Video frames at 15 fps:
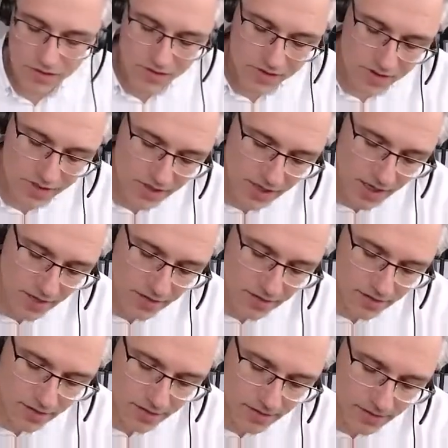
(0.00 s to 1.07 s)

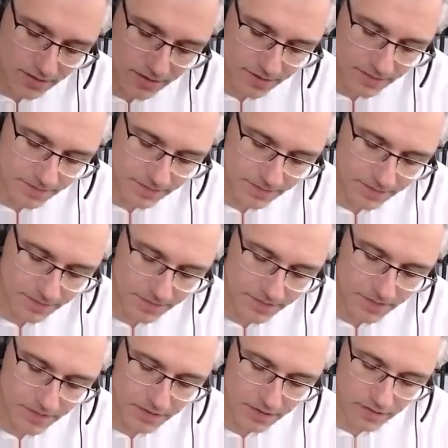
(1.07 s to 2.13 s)
set
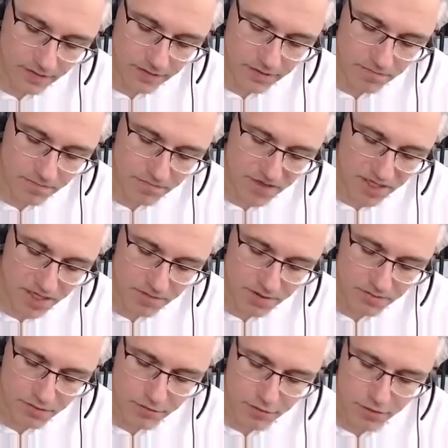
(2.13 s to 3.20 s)
the
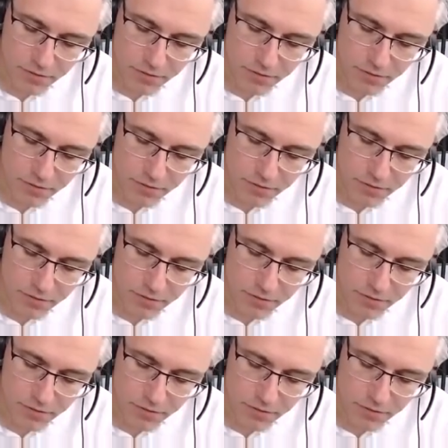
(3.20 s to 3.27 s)
minimum